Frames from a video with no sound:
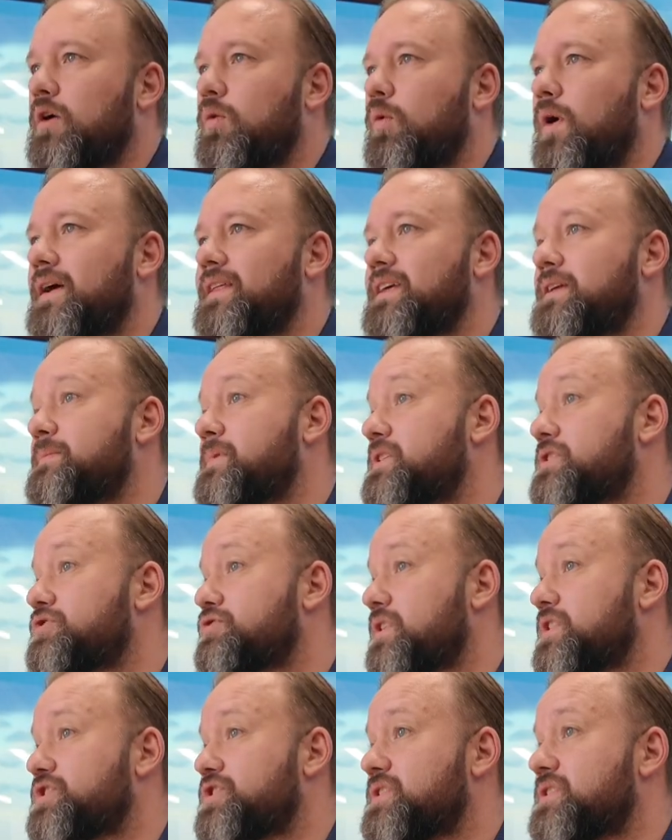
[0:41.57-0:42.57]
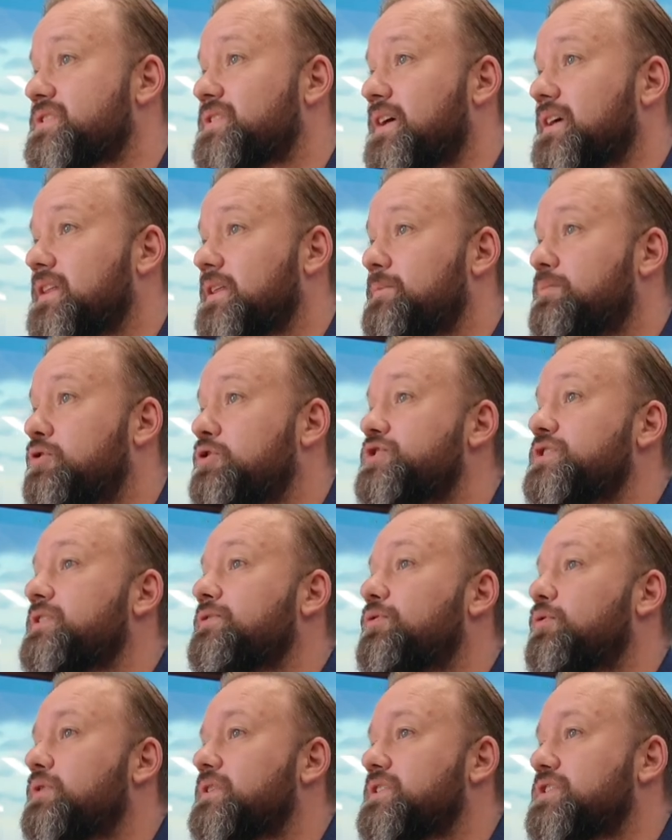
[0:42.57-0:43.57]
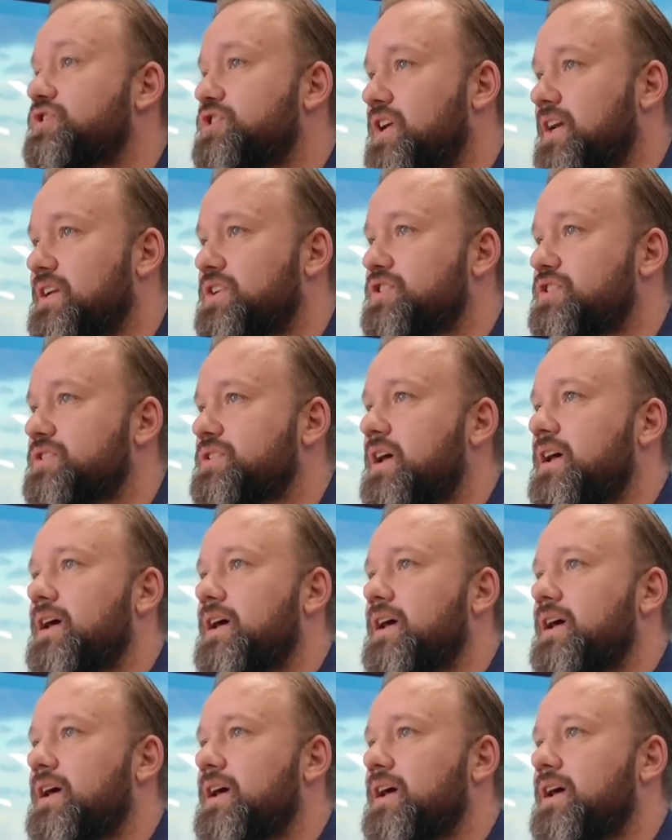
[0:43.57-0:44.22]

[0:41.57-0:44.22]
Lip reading: why the administration is likely pushing for these changes,